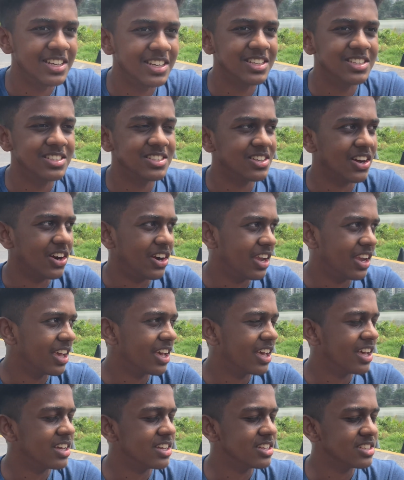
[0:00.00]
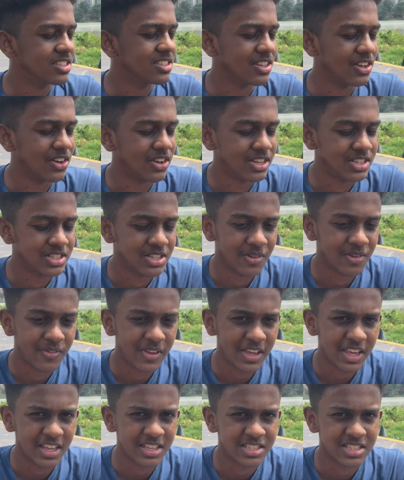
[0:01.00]
sorry, so it should
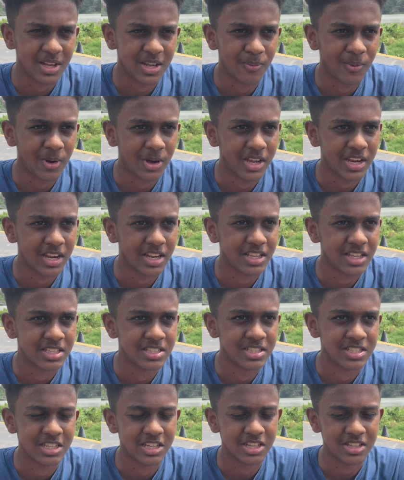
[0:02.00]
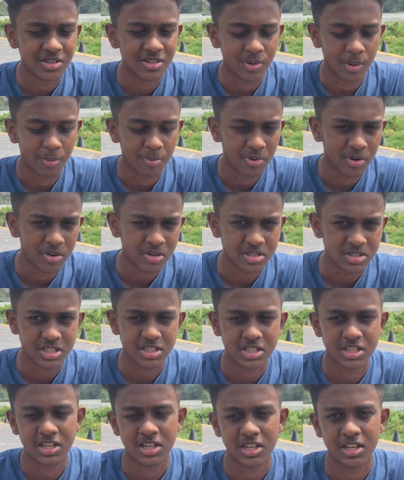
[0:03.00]
be somewhat easier to approach.
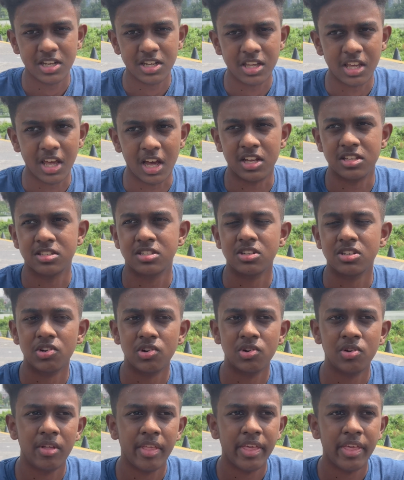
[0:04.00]
Yeah, so